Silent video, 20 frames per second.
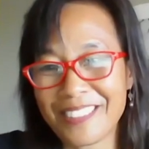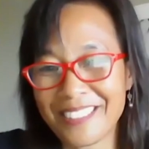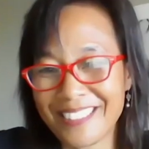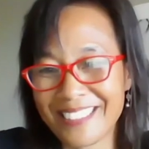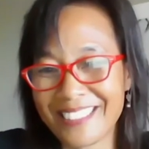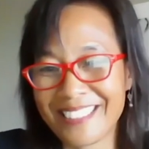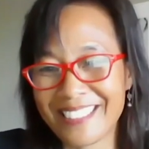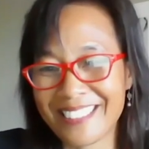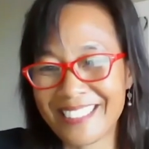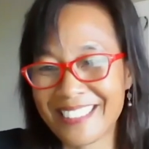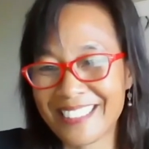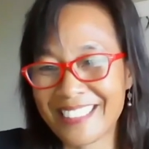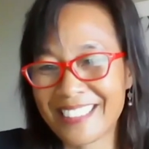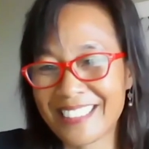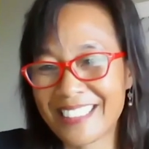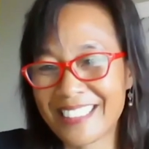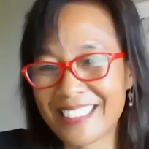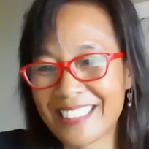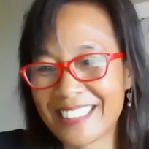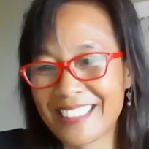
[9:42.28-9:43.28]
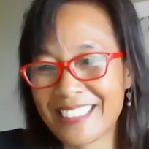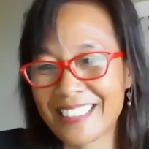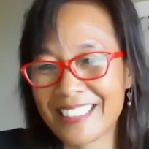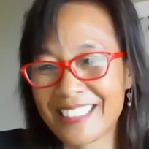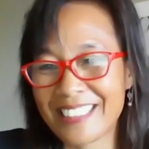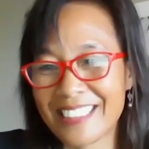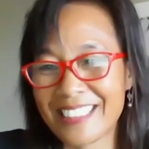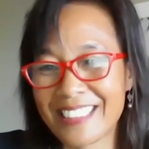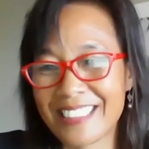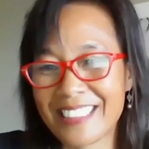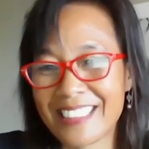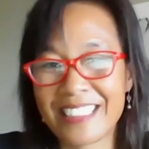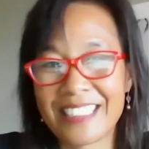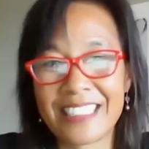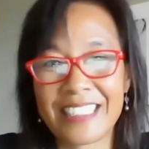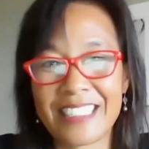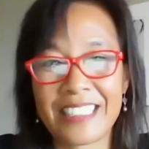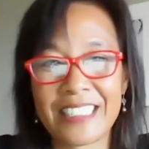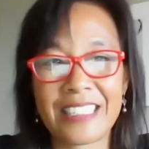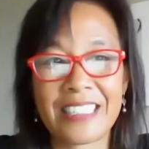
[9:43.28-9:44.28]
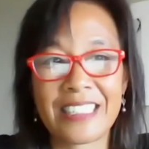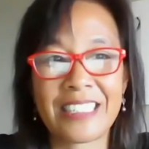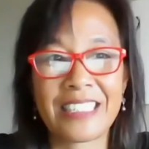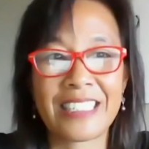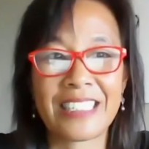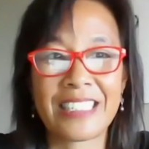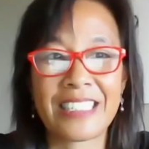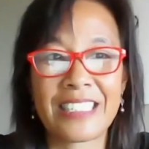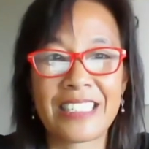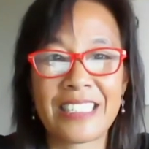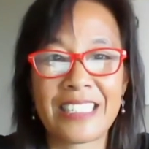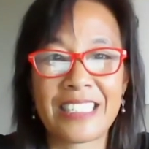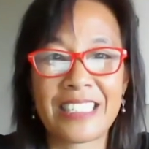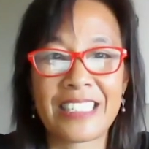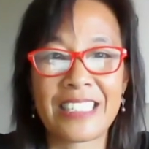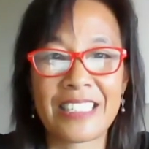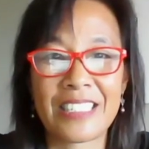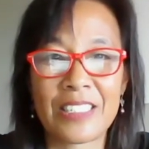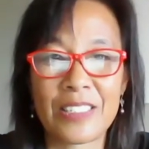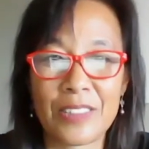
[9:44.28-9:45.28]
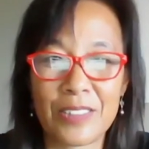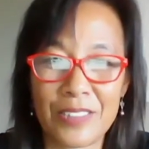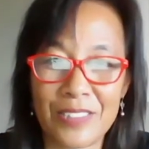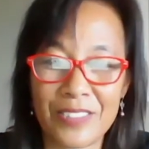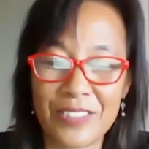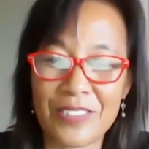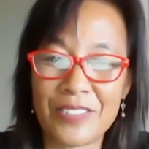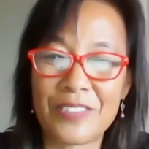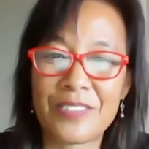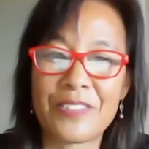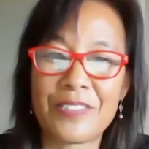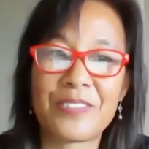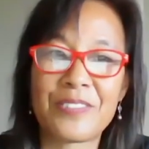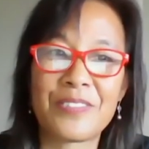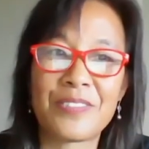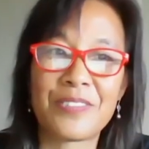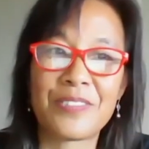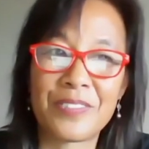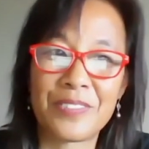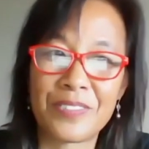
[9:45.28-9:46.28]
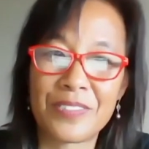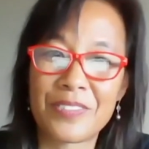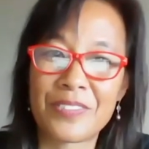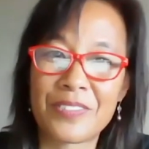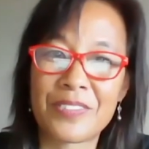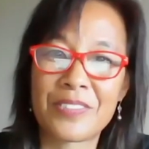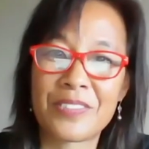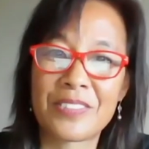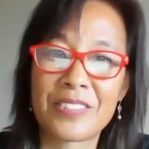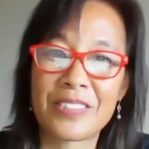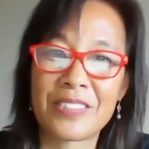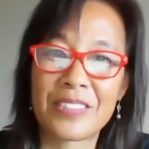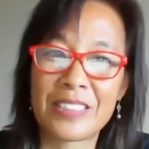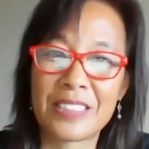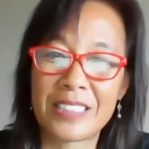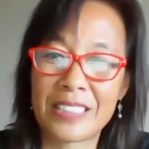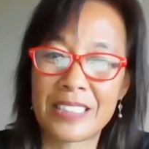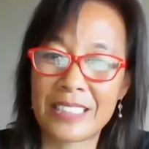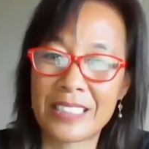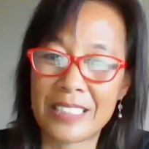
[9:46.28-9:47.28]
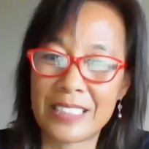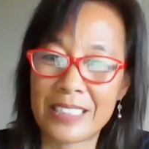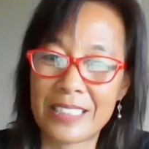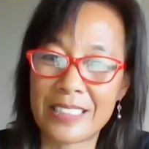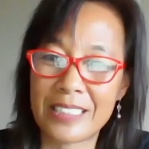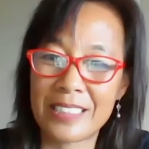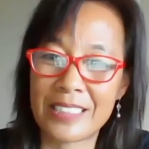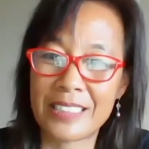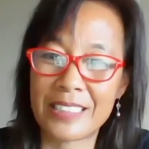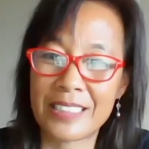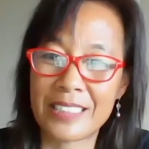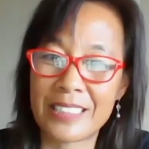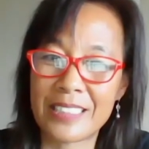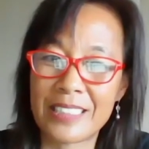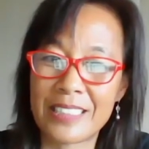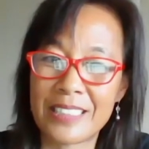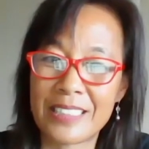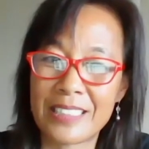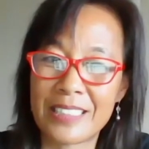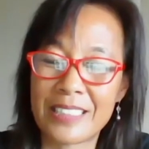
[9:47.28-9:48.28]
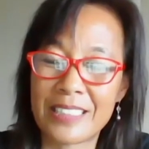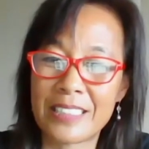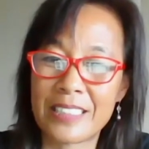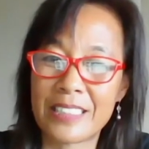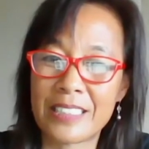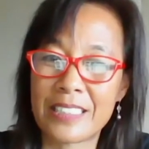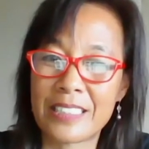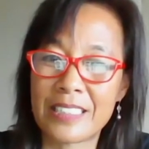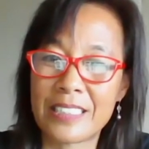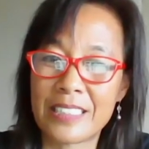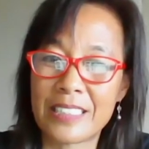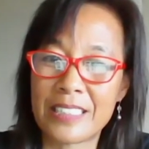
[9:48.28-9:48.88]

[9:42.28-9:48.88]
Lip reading: The person shown says nothing.